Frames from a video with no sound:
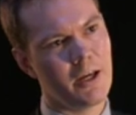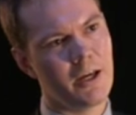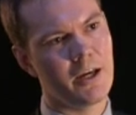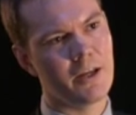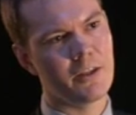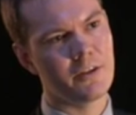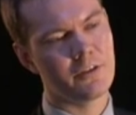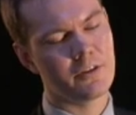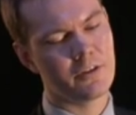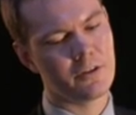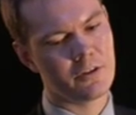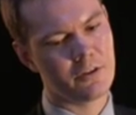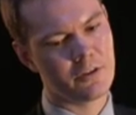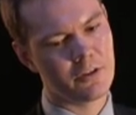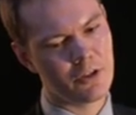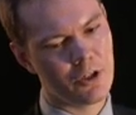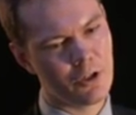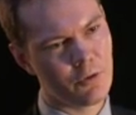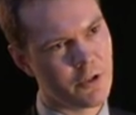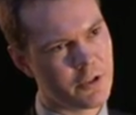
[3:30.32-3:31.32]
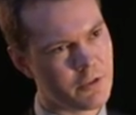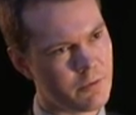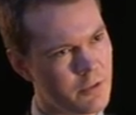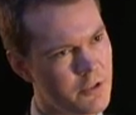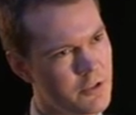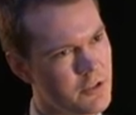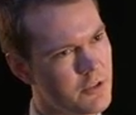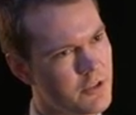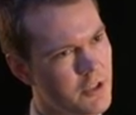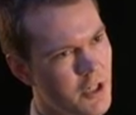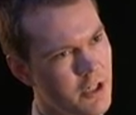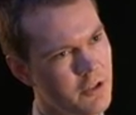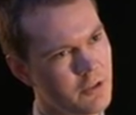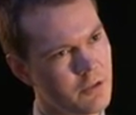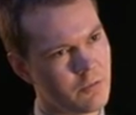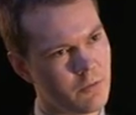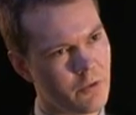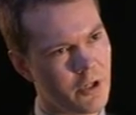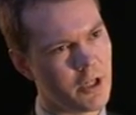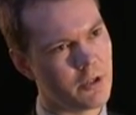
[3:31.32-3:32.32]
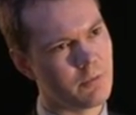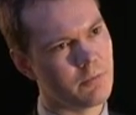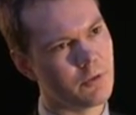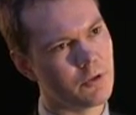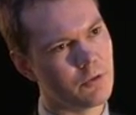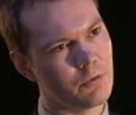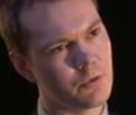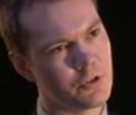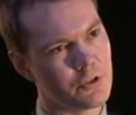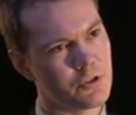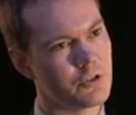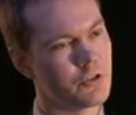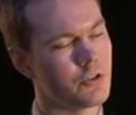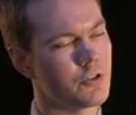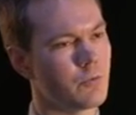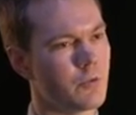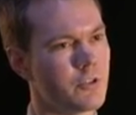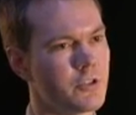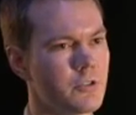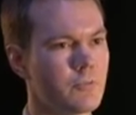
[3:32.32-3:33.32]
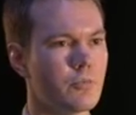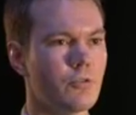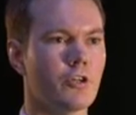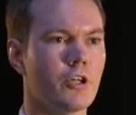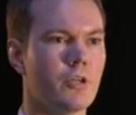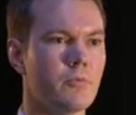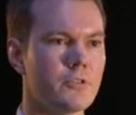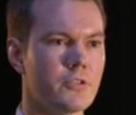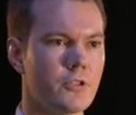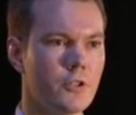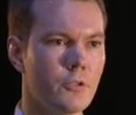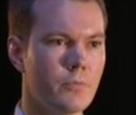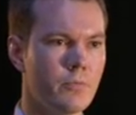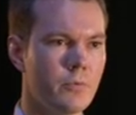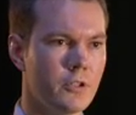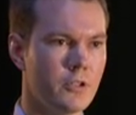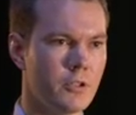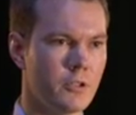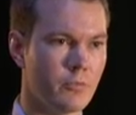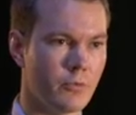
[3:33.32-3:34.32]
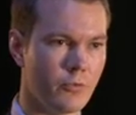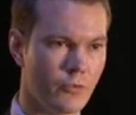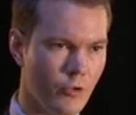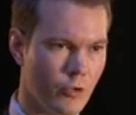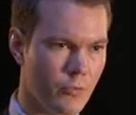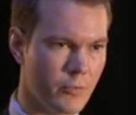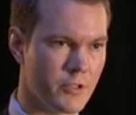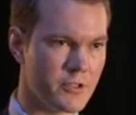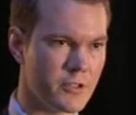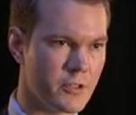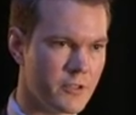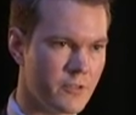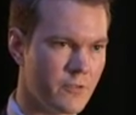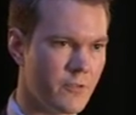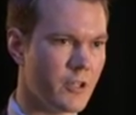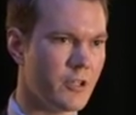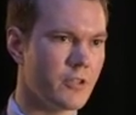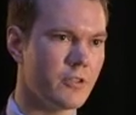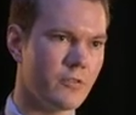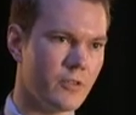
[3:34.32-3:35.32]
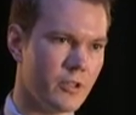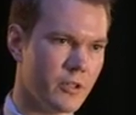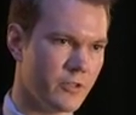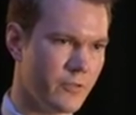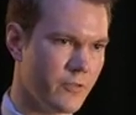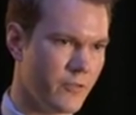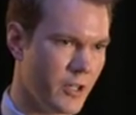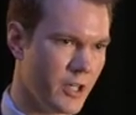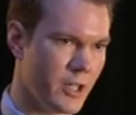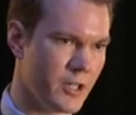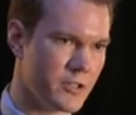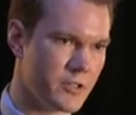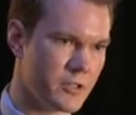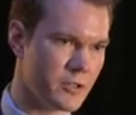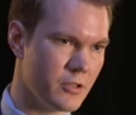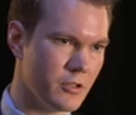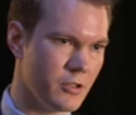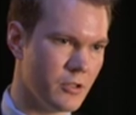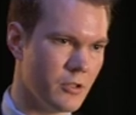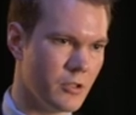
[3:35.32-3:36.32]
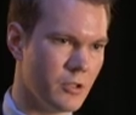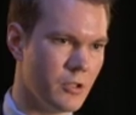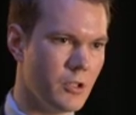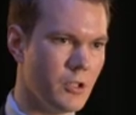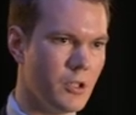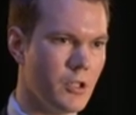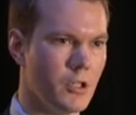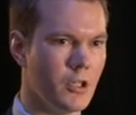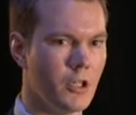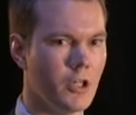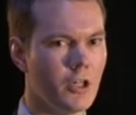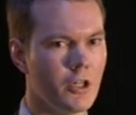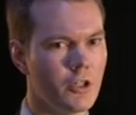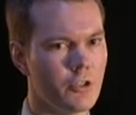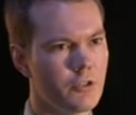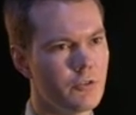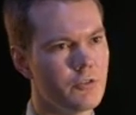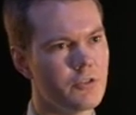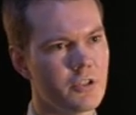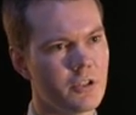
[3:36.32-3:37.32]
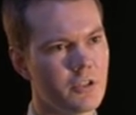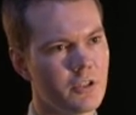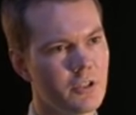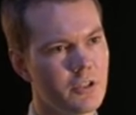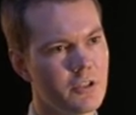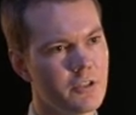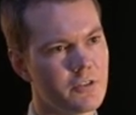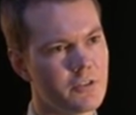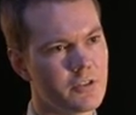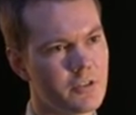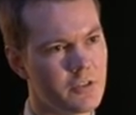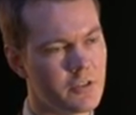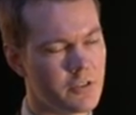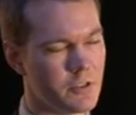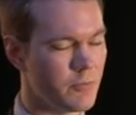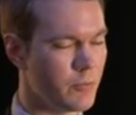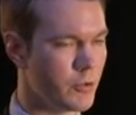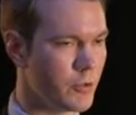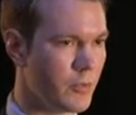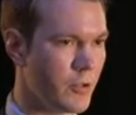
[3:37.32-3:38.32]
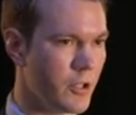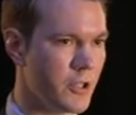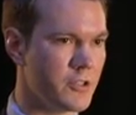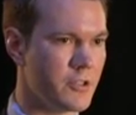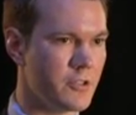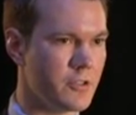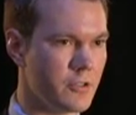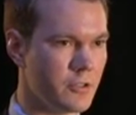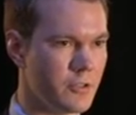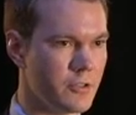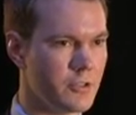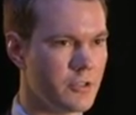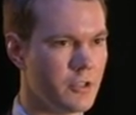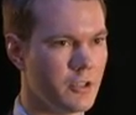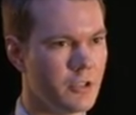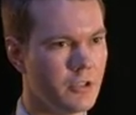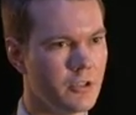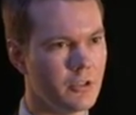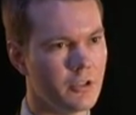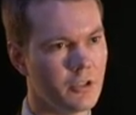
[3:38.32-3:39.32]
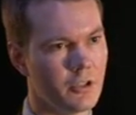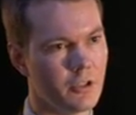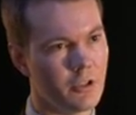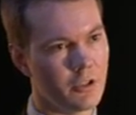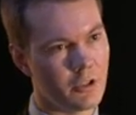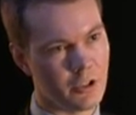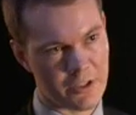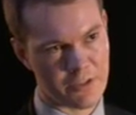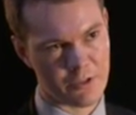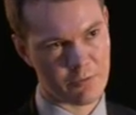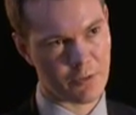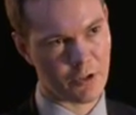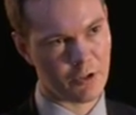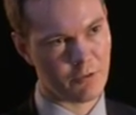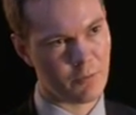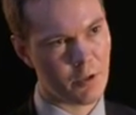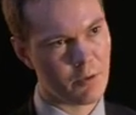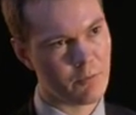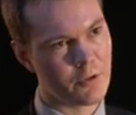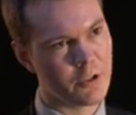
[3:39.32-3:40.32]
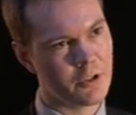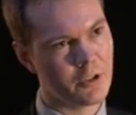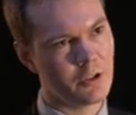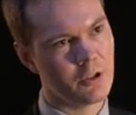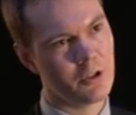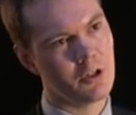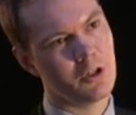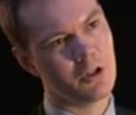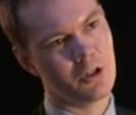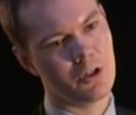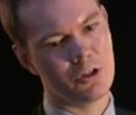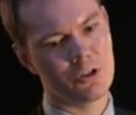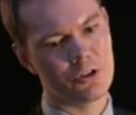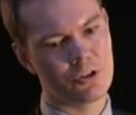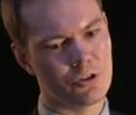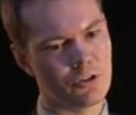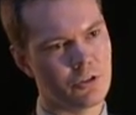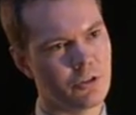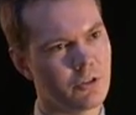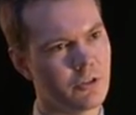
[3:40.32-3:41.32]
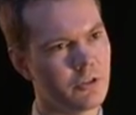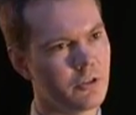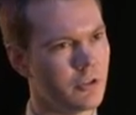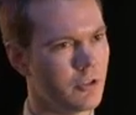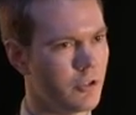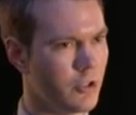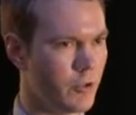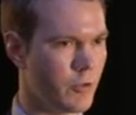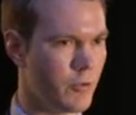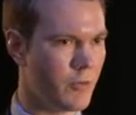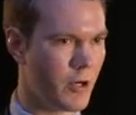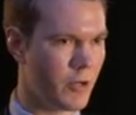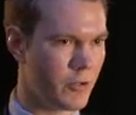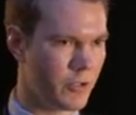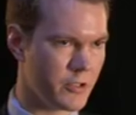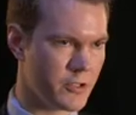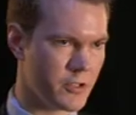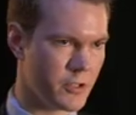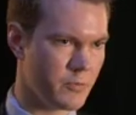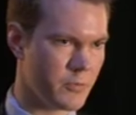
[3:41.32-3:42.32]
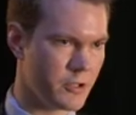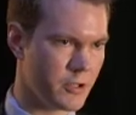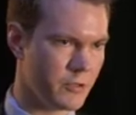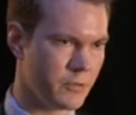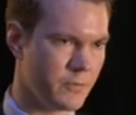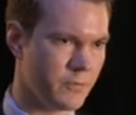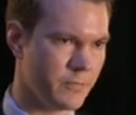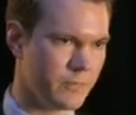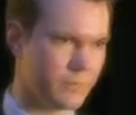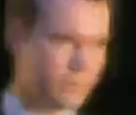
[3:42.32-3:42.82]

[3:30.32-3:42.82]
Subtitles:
and the OS runs entirely in RAM, which ensures once the program is opened, the performance is very, very fast. Using these simpler processors and less amount of memory ensured lower power consumption.